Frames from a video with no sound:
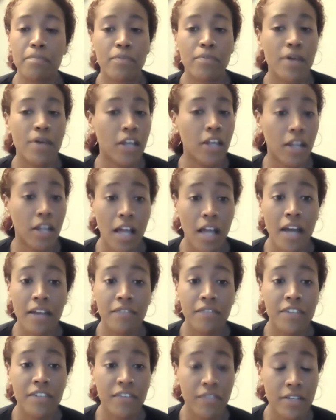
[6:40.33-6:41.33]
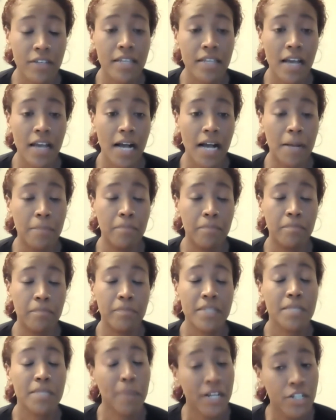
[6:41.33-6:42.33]
in a lot of different
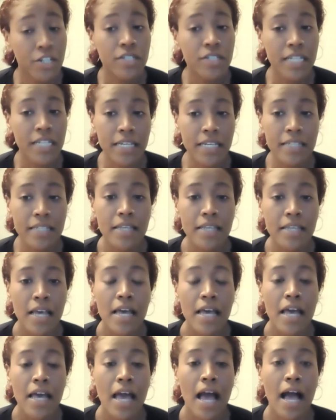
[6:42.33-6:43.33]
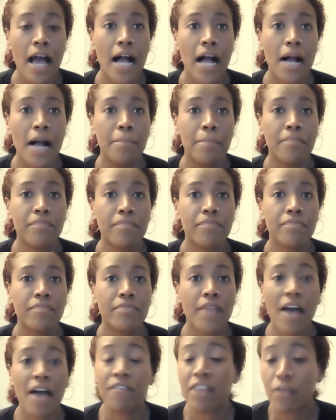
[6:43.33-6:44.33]
specialties.
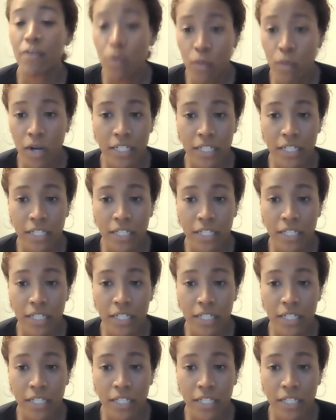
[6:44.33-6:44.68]
I've never worked in